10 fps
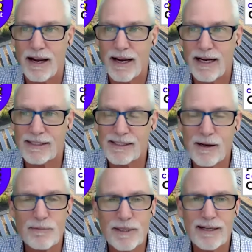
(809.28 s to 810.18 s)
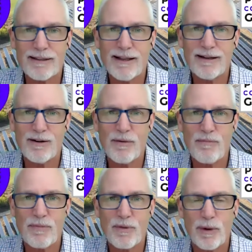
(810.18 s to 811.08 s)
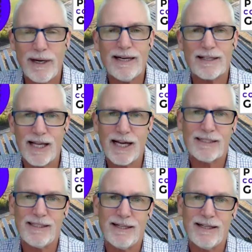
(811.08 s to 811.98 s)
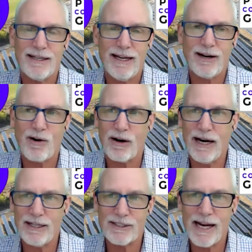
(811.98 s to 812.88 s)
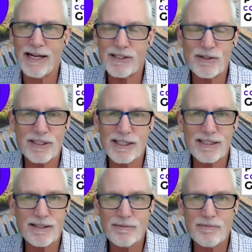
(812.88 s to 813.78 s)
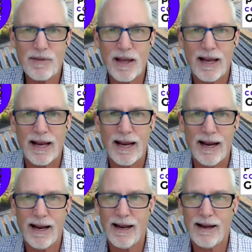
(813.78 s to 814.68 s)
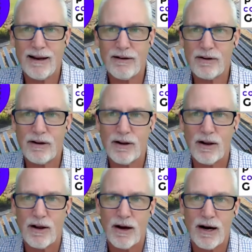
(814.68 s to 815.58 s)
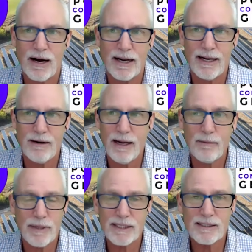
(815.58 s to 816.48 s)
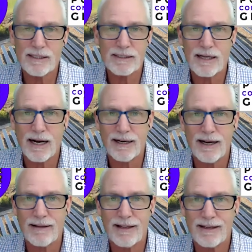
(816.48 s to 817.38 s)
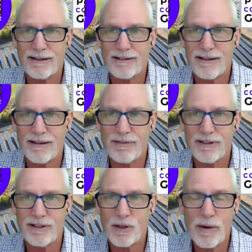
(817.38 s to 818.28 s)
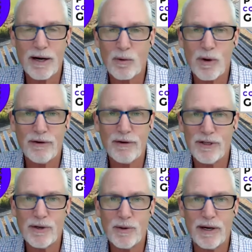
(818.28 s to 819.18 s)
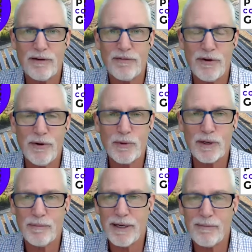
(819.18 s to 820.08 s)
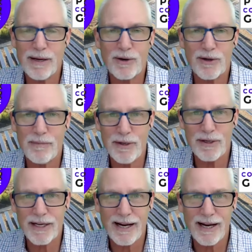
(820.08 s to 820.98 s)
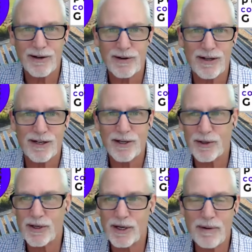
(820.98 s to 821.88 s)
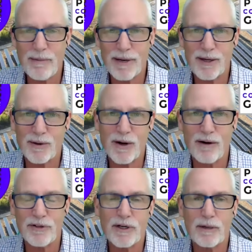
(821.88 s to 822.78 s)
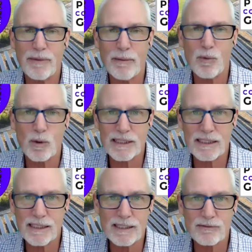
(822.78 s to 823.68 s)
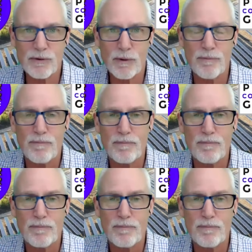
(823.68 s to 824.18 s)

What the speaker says: it's something that we neglect in our educational system and in business. I think that no matter what you do, if you can be a better communicator, you're going to be better off. You're going to be more successful